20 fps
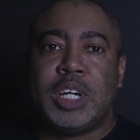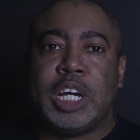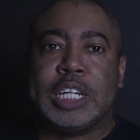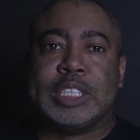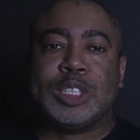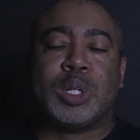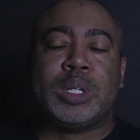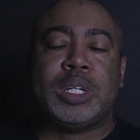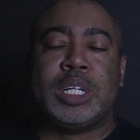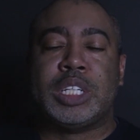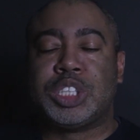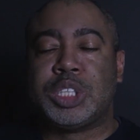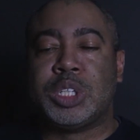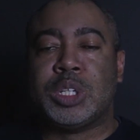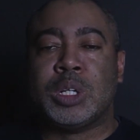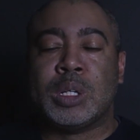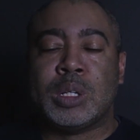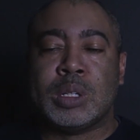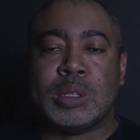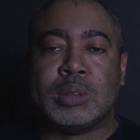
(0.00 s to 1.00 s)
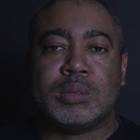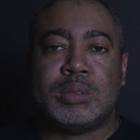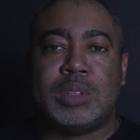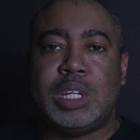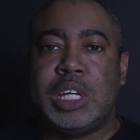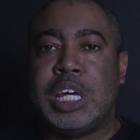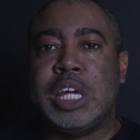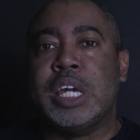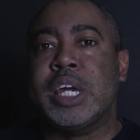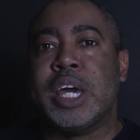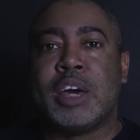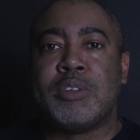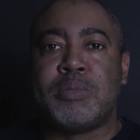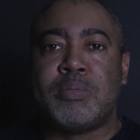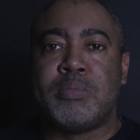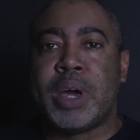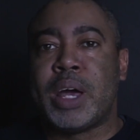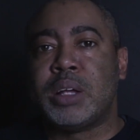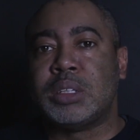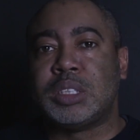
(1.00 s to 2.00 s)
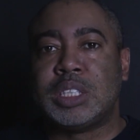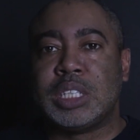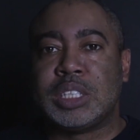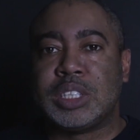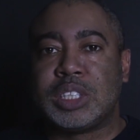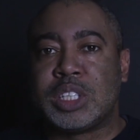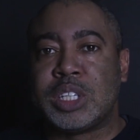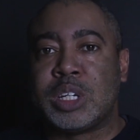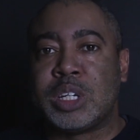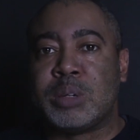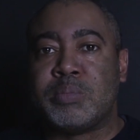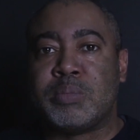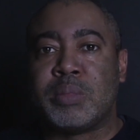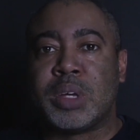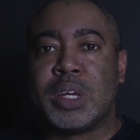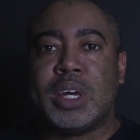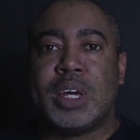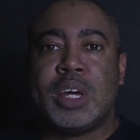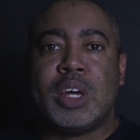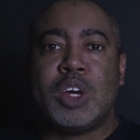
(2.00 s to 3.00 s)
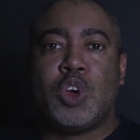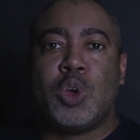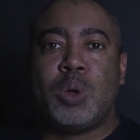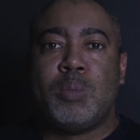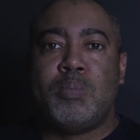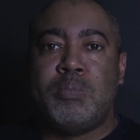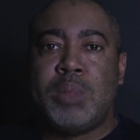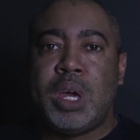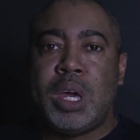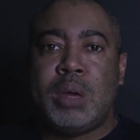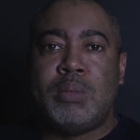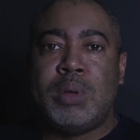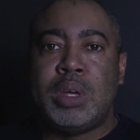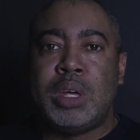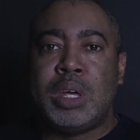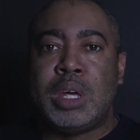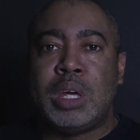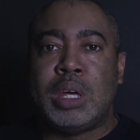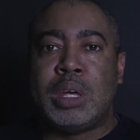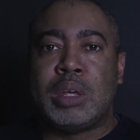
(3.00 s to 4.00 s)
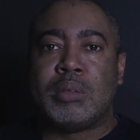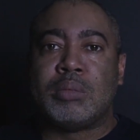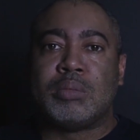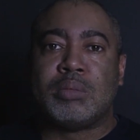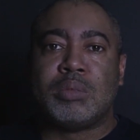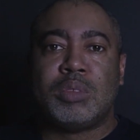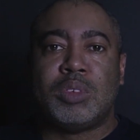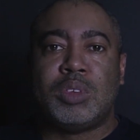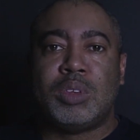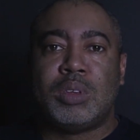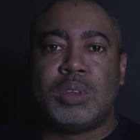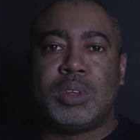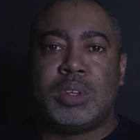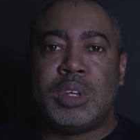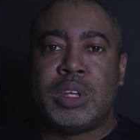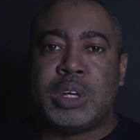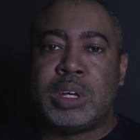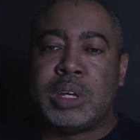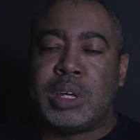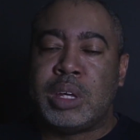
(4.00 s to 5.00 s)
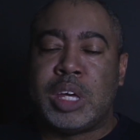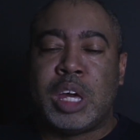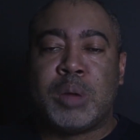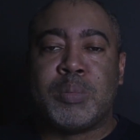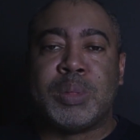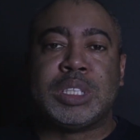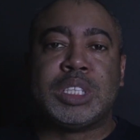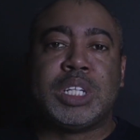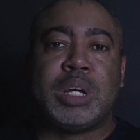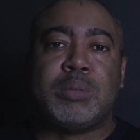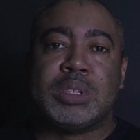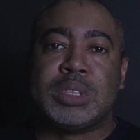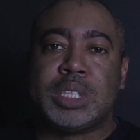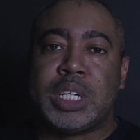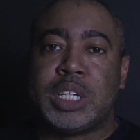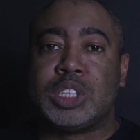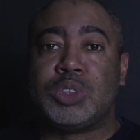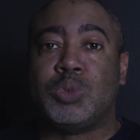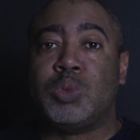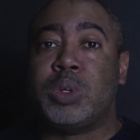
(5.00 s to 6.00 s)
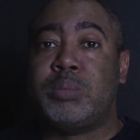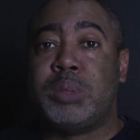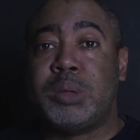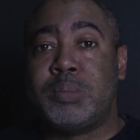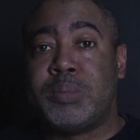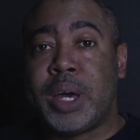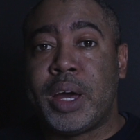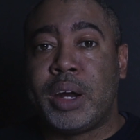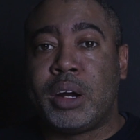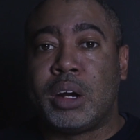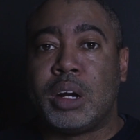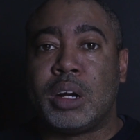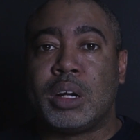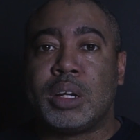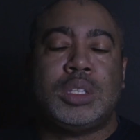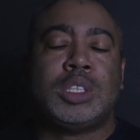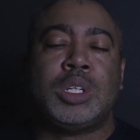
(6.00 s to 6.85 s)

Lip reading: a traditional EF mount system, maybe the image stabilization would be better.